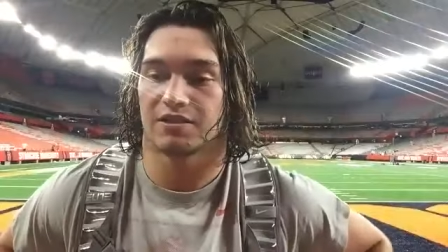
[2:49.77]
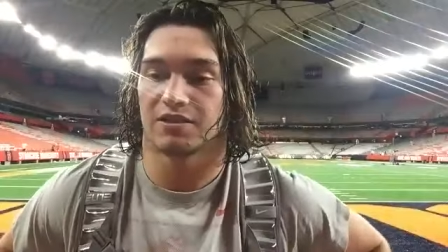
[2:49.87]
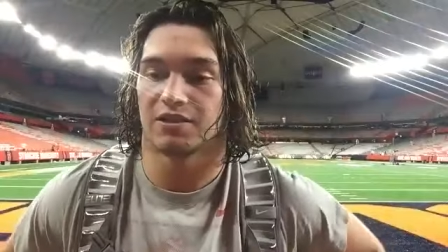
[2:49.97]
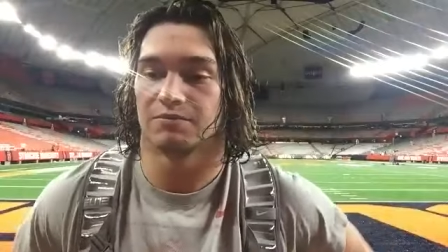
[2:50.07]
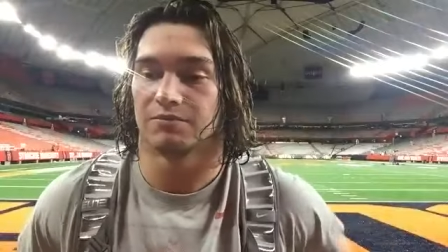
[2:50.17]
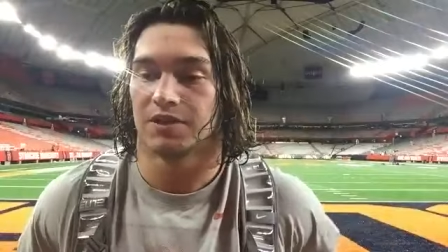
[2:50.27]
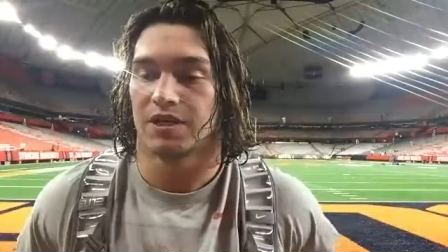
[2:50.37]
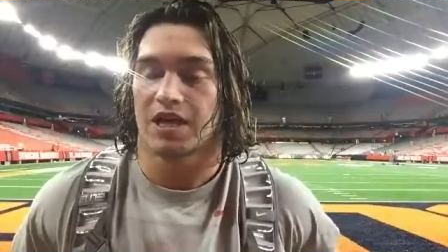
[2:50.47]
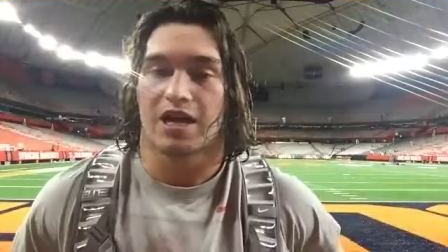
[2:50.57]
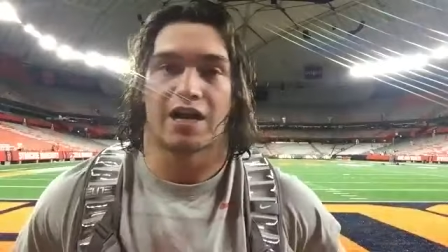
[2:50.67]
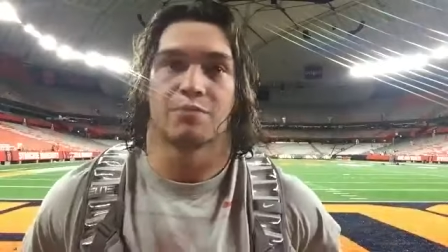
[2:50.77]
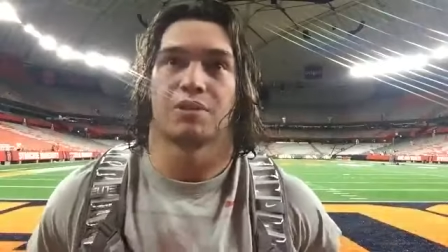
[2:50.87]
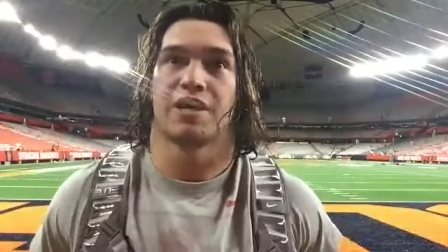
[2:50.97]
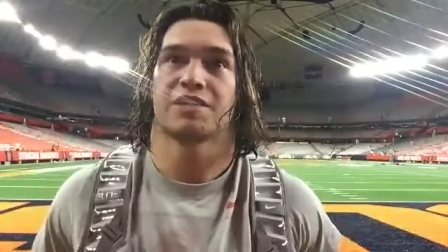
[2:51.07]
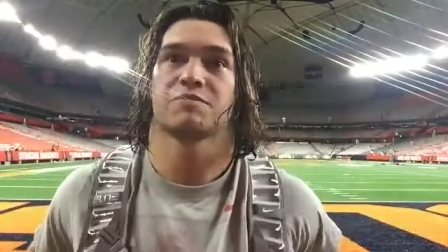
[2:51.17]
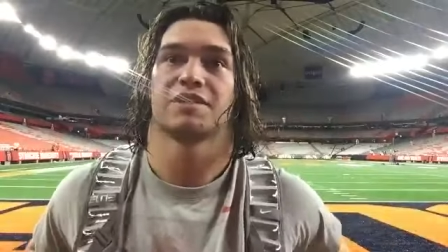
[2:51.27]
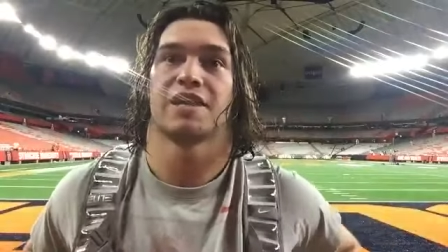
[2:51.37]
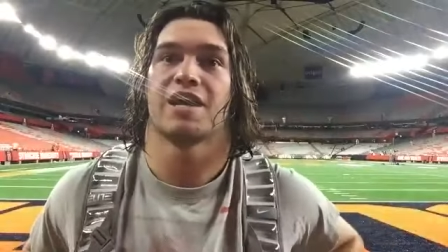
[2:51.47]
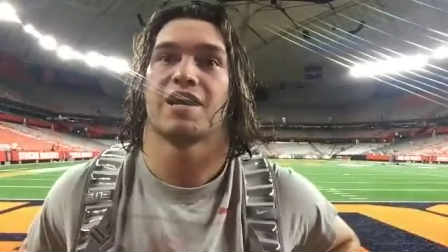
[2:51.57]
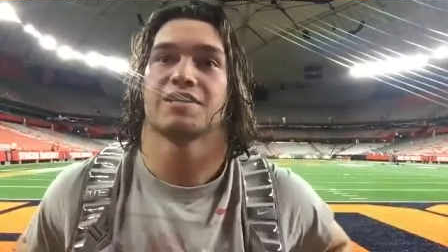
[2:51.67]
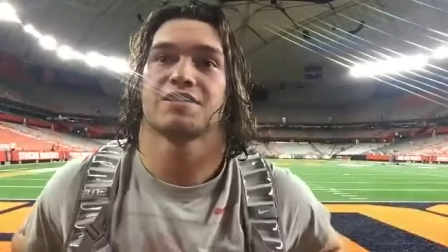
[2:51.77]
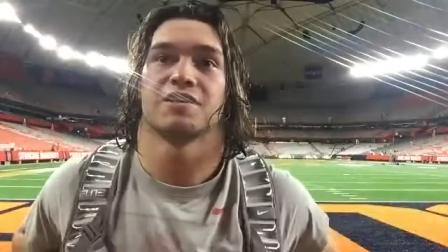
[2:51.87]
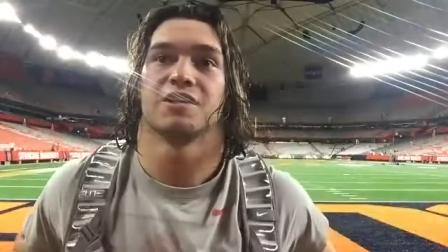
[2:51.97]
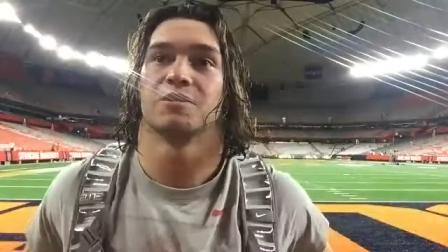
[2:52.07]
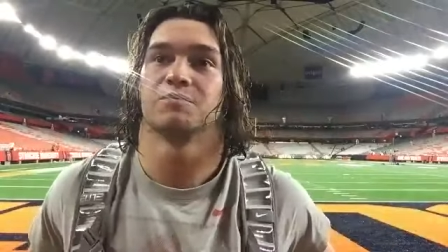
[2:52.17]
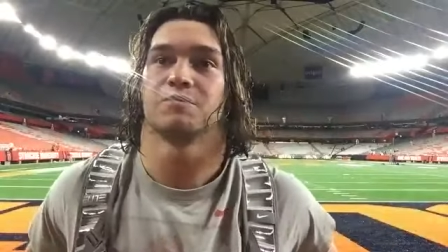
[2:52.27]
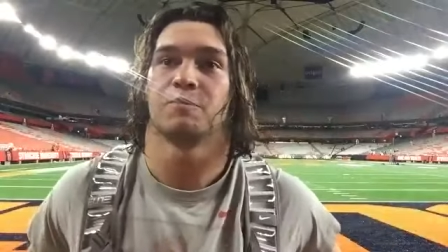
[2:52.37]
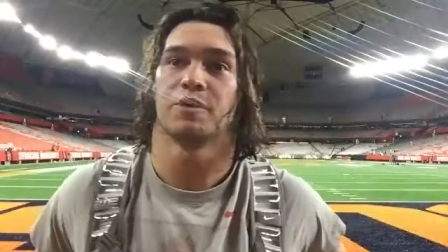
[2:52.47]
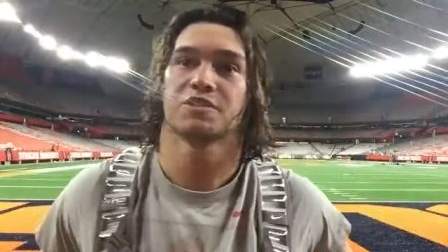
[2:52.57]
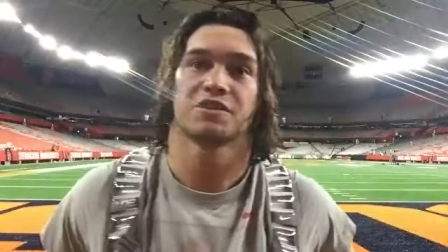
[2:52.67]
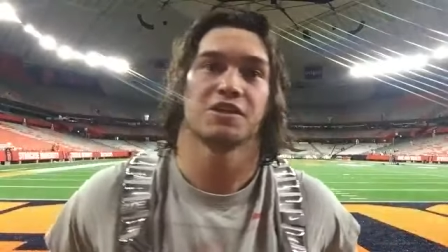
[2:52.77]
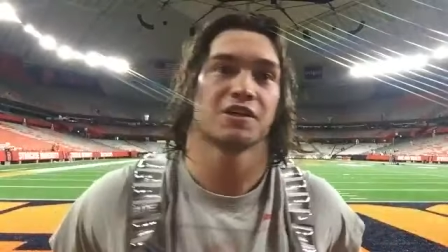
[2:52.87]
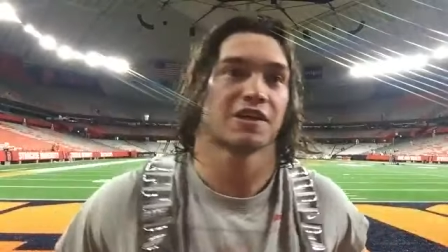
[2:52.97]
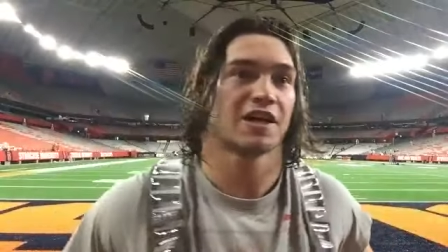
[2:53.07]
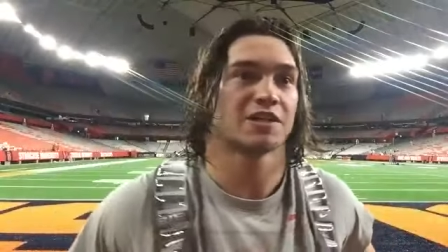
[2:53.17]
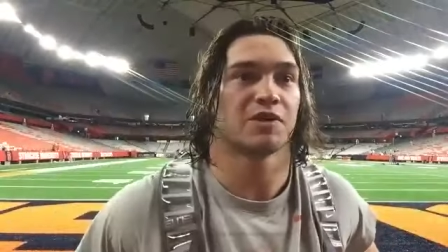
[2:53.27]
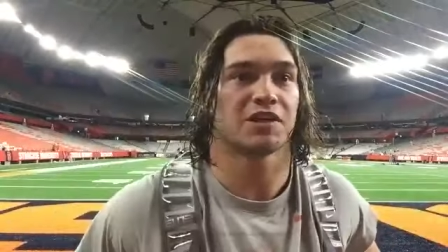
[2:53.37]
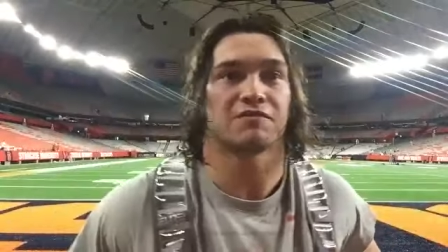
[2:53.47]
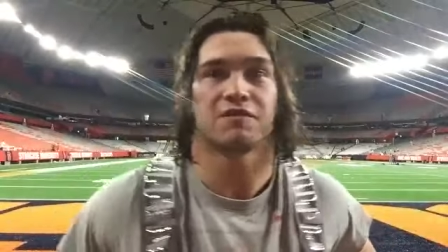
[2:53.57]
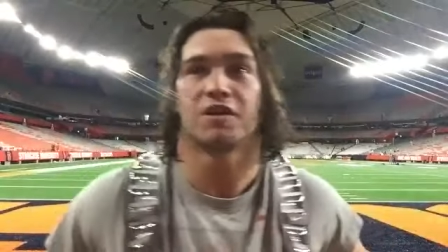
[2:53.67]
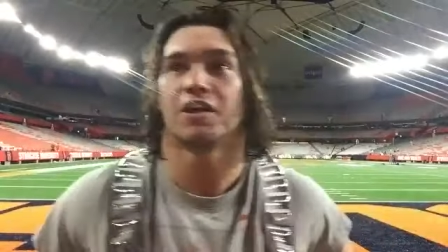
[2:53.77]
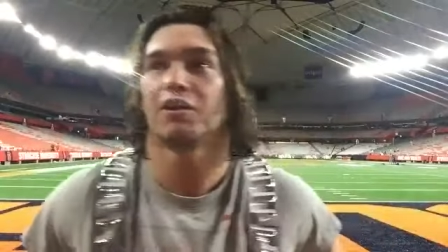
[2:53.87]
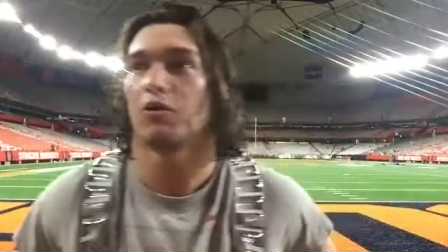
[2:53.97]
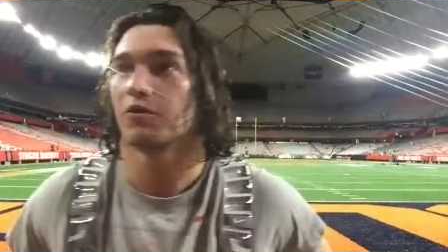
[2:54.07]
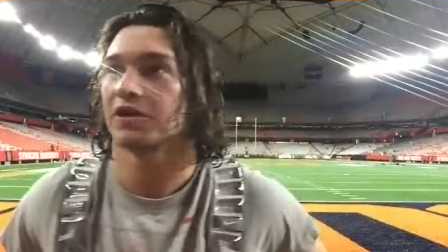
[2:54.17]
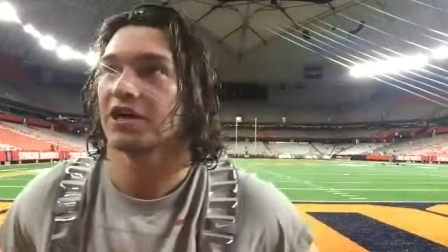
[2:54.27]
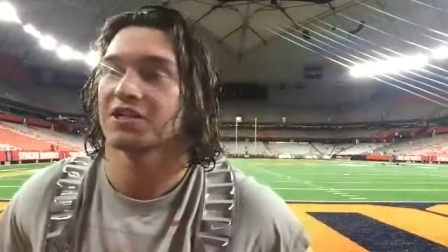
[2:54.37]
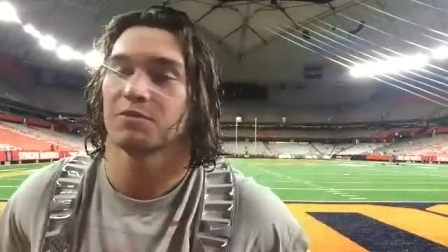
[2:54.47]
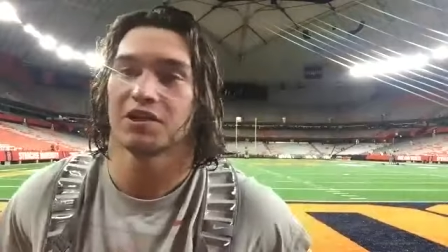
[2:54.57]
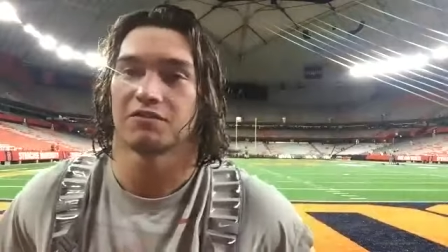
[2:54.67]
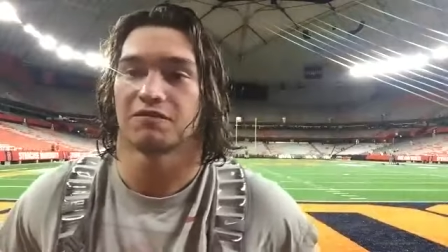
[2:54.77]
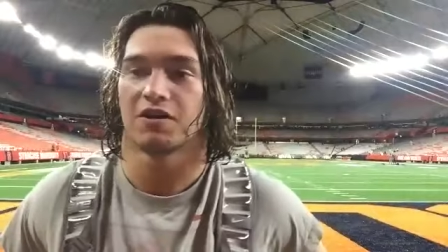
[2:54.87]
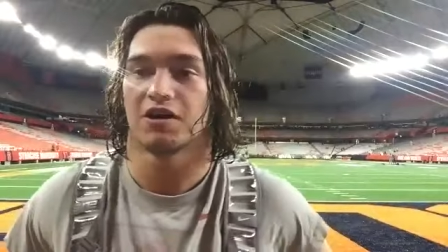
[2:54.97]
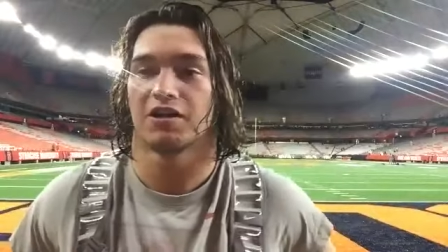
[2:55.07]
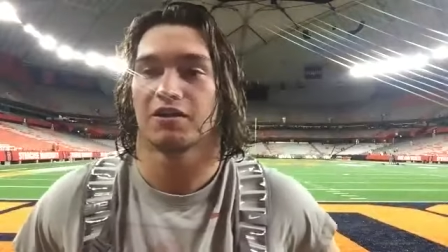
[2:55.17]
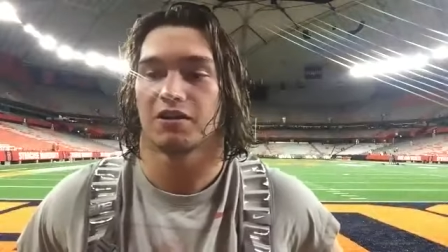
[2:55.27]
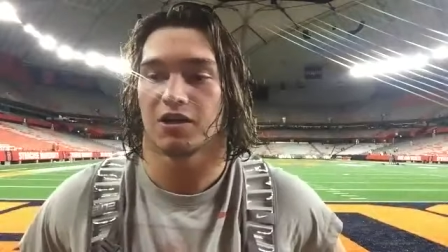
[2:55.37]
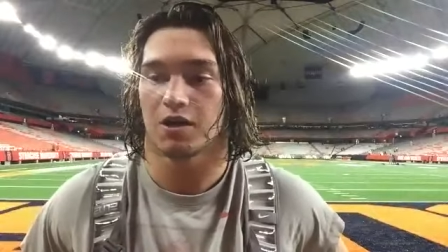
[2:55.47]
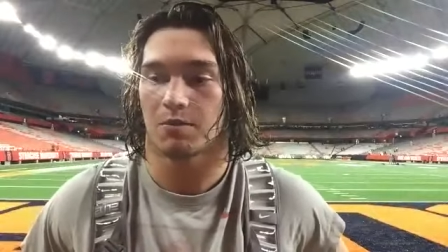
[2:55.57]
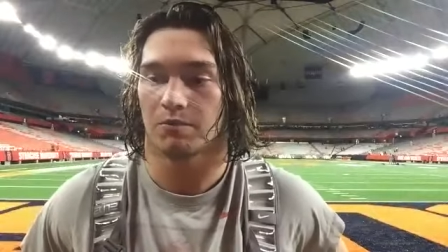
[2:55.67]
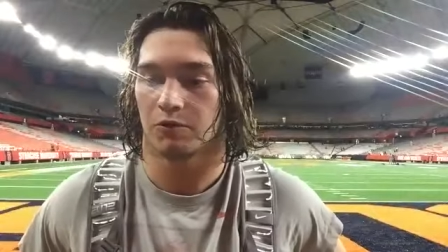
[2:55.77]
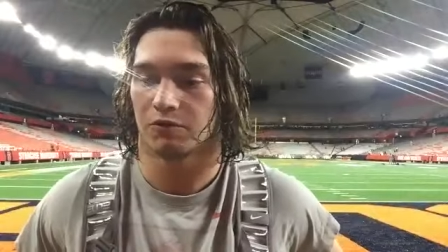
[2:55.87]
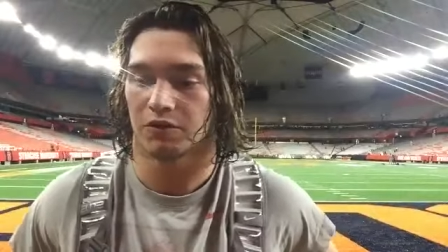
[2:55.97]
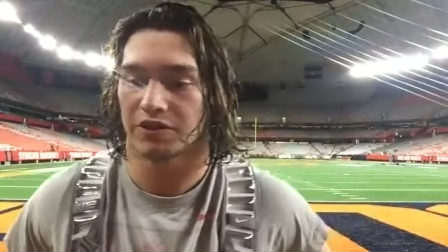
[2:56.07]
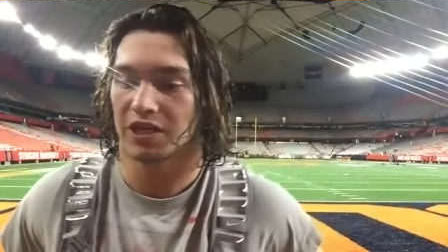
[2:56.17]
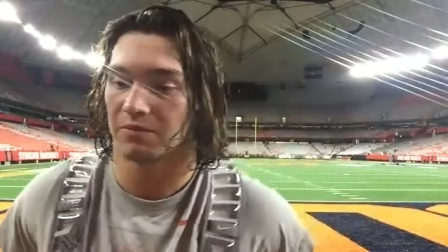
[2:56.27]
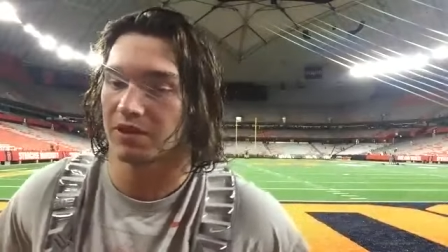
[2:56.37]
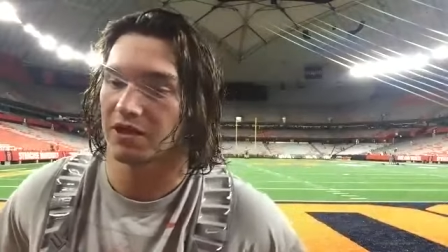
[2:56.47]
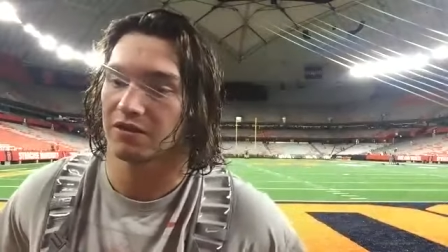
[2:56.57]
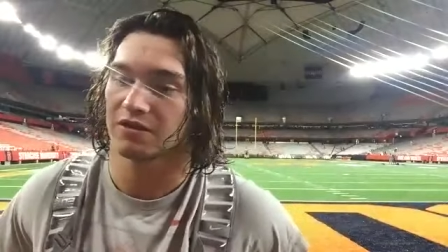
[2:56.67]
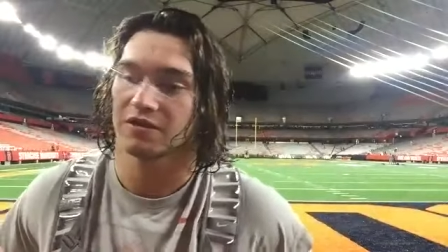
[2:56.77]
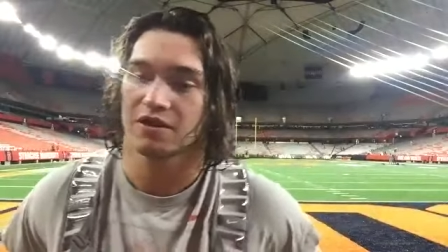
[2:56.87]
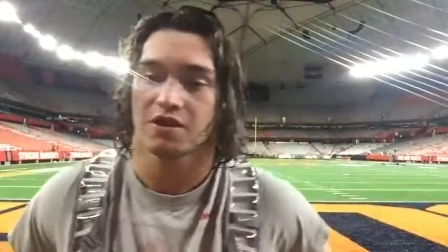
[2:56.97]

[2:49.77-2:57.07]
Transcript: Um, had a blast with the guys. Um, a bunch of the young guys make it fun. Older guys make it fun. Um, we really came together.